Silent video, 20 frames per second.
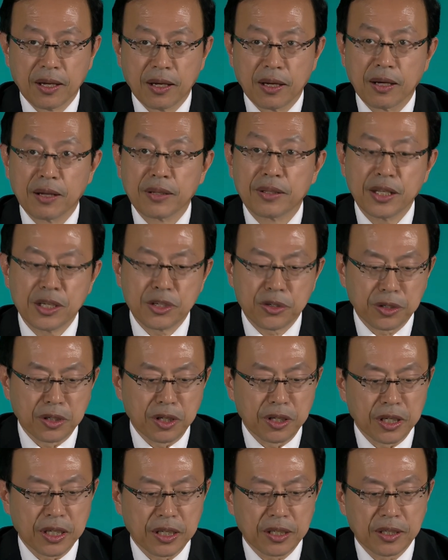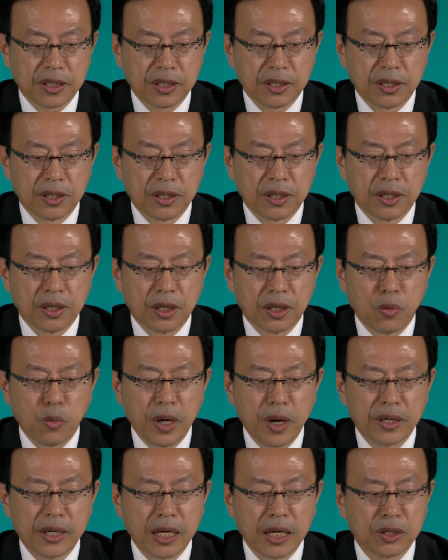Additionally,
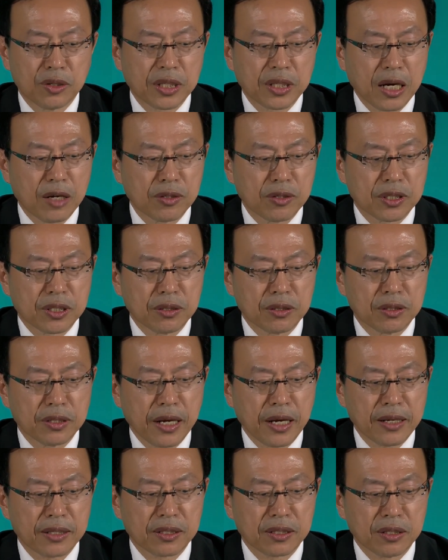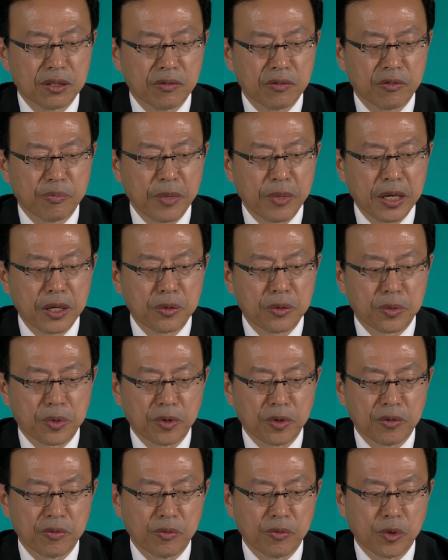100,000 hectares of
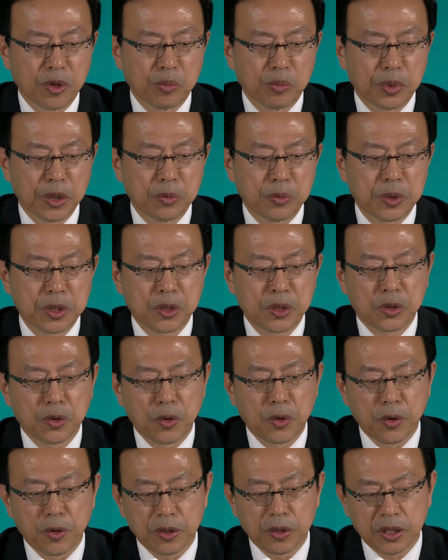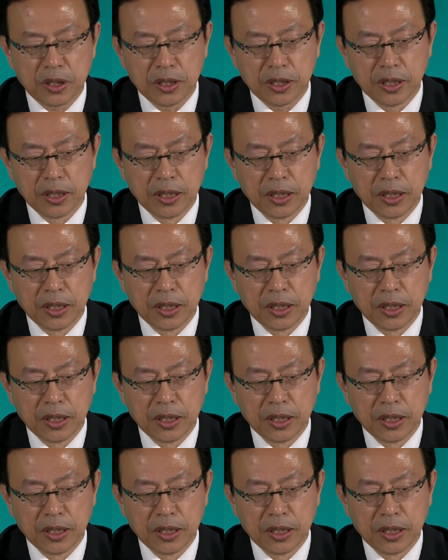mangrove will be restored.